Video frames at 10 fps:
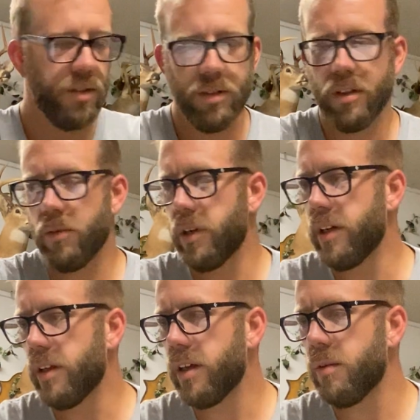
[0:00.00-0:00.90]
I don't want to
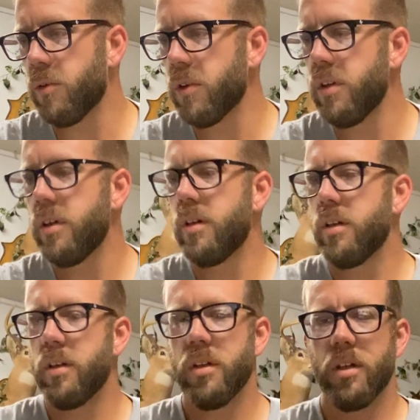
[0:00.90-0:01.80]
do that no more.
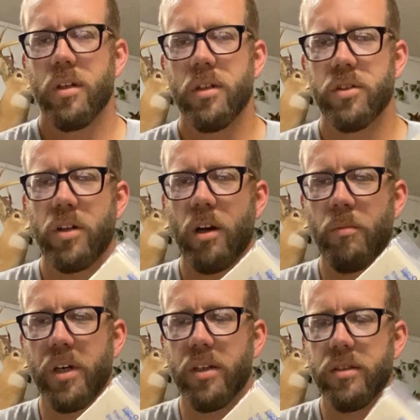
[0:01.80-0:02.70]
Triangle
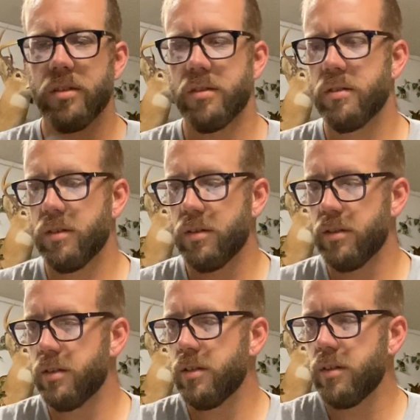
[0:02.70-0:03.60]
bandage.
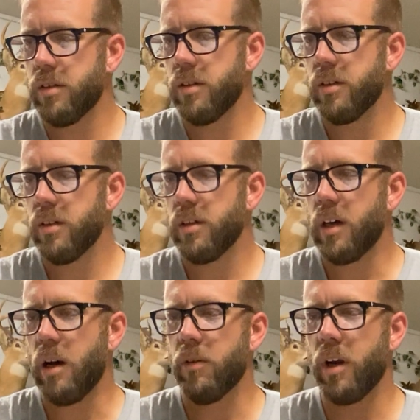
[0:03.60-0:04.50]

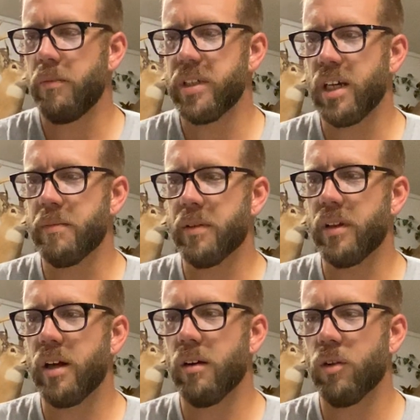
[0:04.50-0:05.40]
I will not be taping
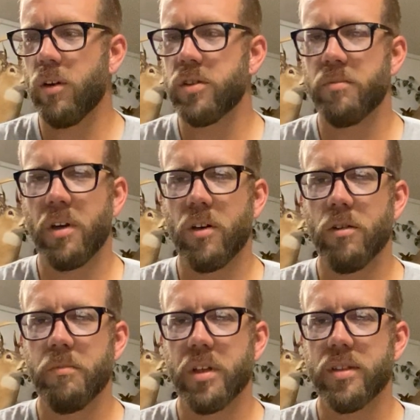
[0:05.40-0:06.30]
that across my
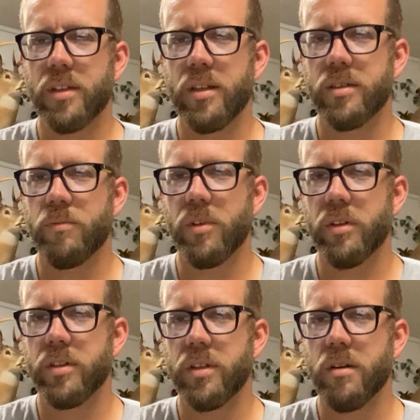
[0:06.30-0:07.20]
arm because that is some really
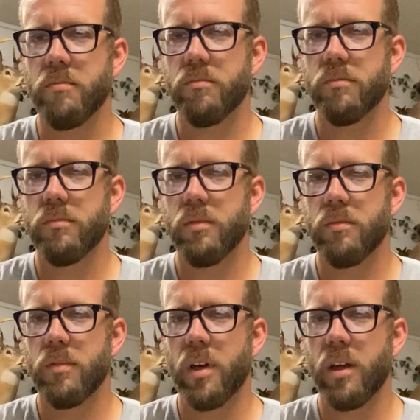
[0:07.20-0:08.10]
good tape.
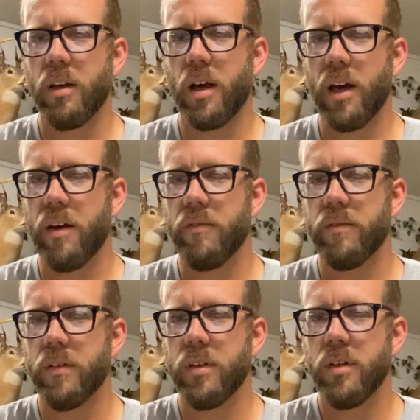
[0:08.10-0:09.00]
And I have
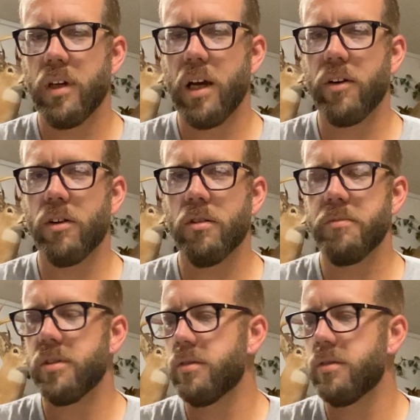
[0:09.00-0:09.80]
hairy arms